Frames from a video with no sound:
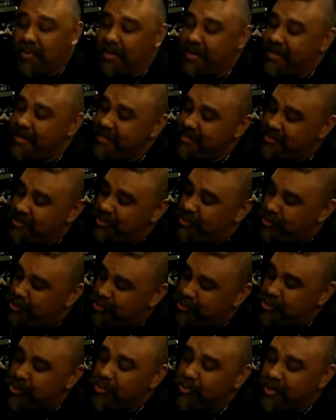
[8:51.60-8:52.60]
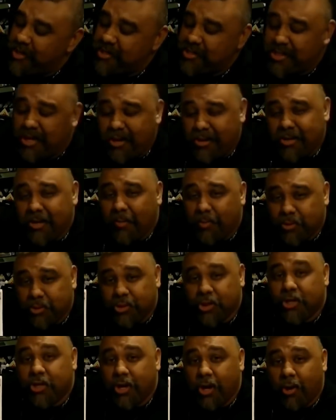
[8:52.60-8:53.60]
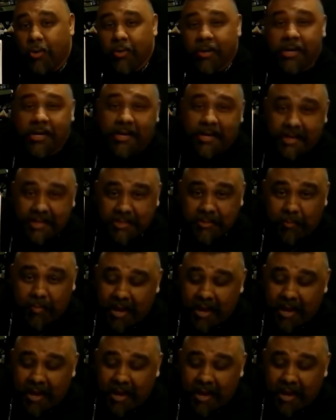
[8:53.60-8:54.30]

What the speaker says: but he's Kasugi's stunt double, so you know he's a